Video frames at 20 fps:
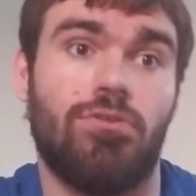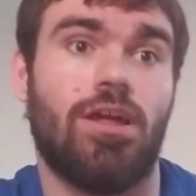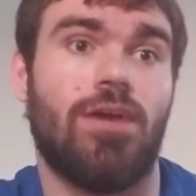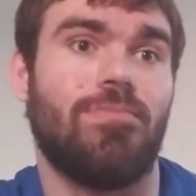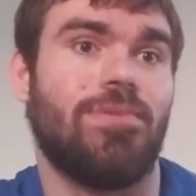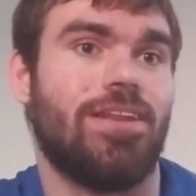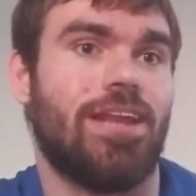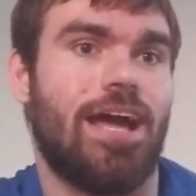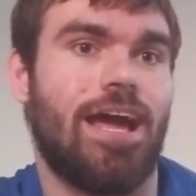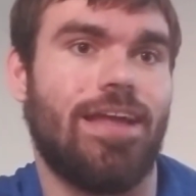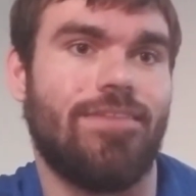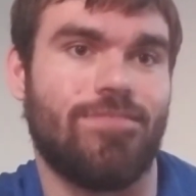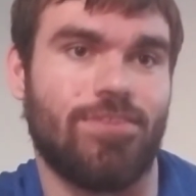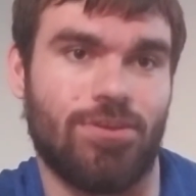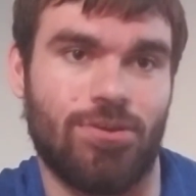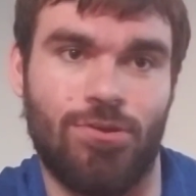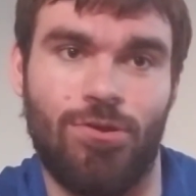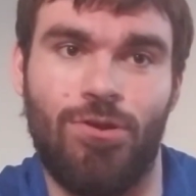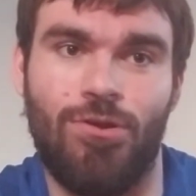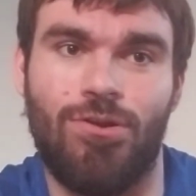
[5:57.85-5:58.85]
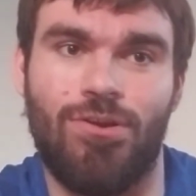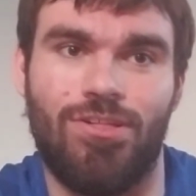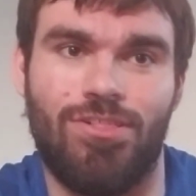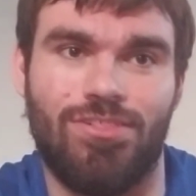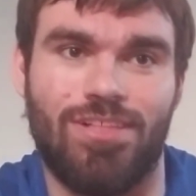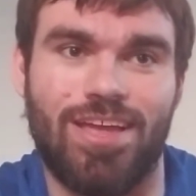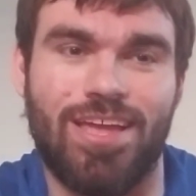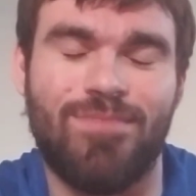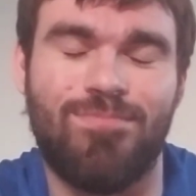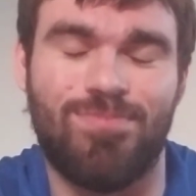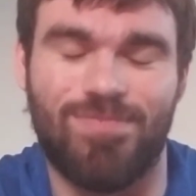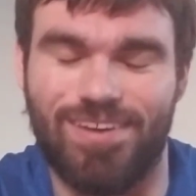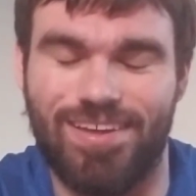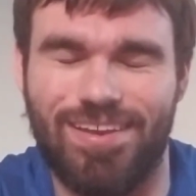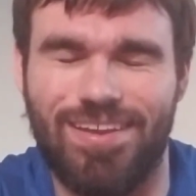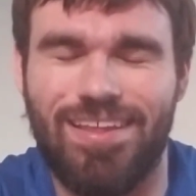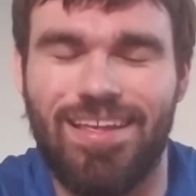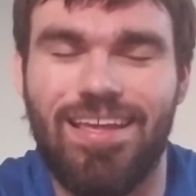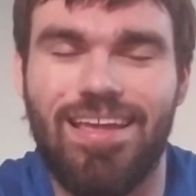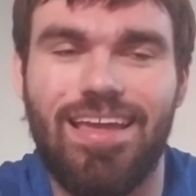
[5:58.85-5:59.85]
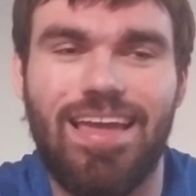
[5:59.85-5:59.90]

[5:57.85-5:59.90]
I mean, I have to Google it, but